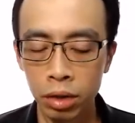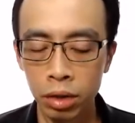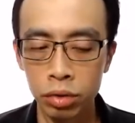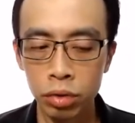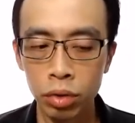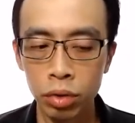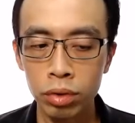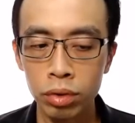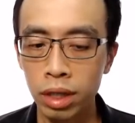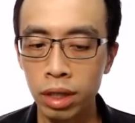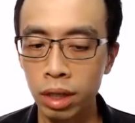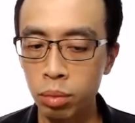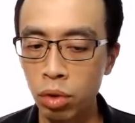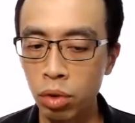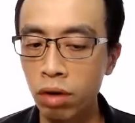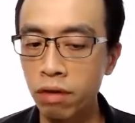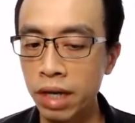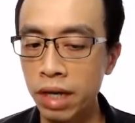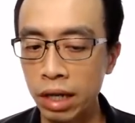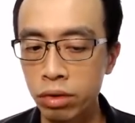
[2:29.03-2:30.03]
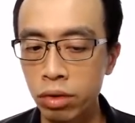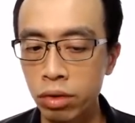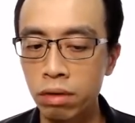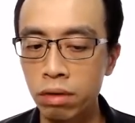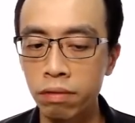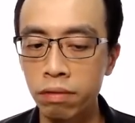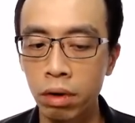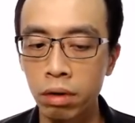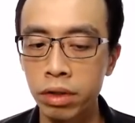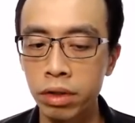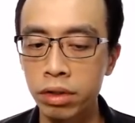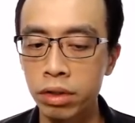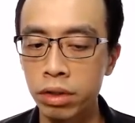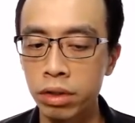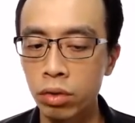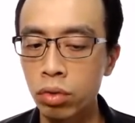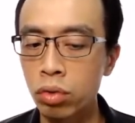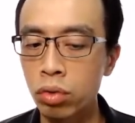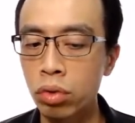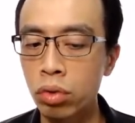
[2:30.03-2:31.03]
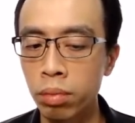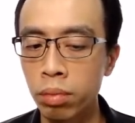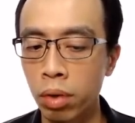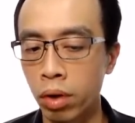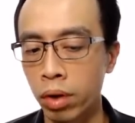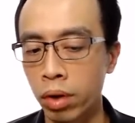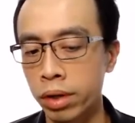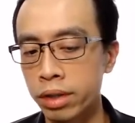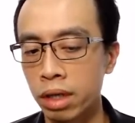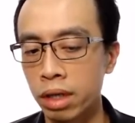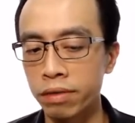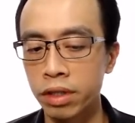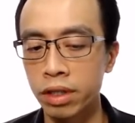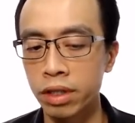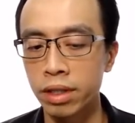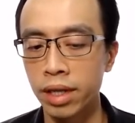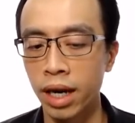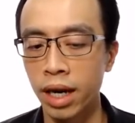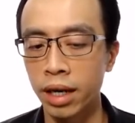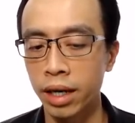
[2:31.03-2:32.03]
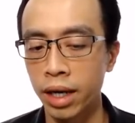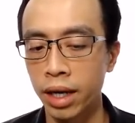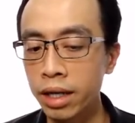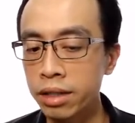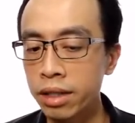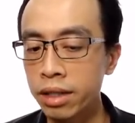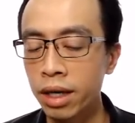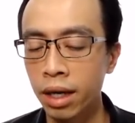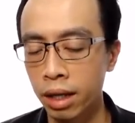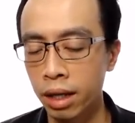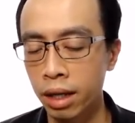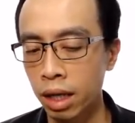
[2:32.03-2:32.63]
So the mole of electron involved is 2.798